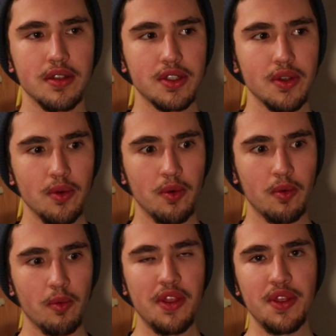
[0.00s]
So,
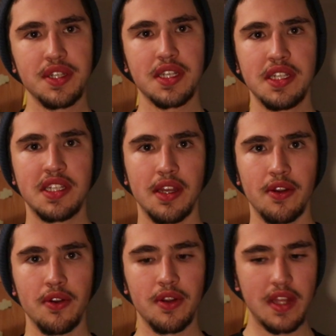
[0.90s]
with this
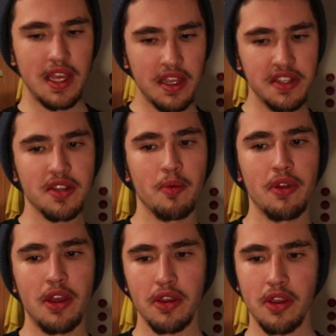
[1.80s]
considered, taking
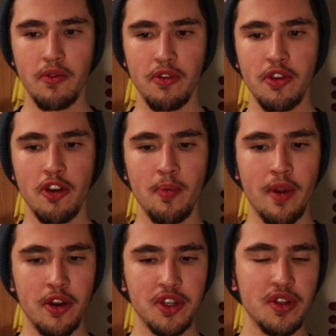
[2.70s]
someone out can ruin your
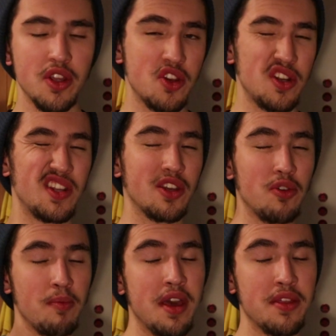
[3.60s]
immersion and you need a
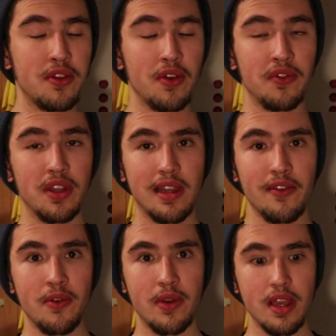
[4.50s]
good method of
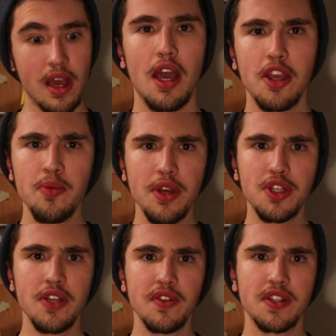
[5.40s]
delivery. How can we
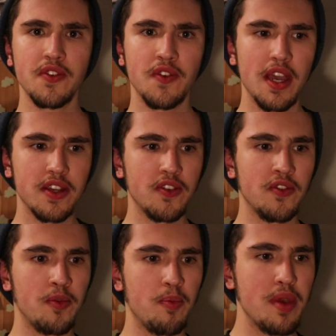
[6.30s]
achieve this effect
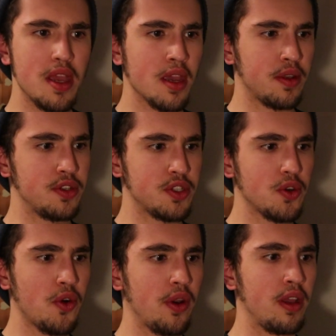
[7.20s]
of being in the
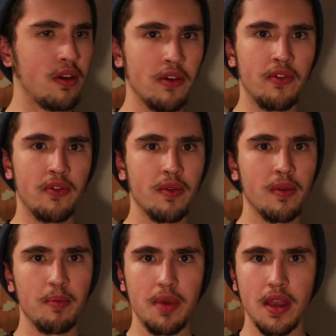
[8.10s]
story, of
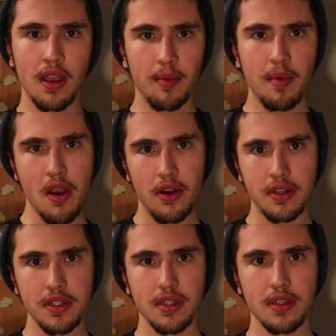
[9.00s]
being
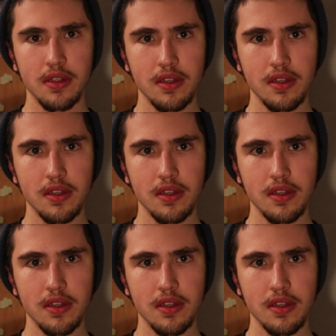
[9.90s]
immersed?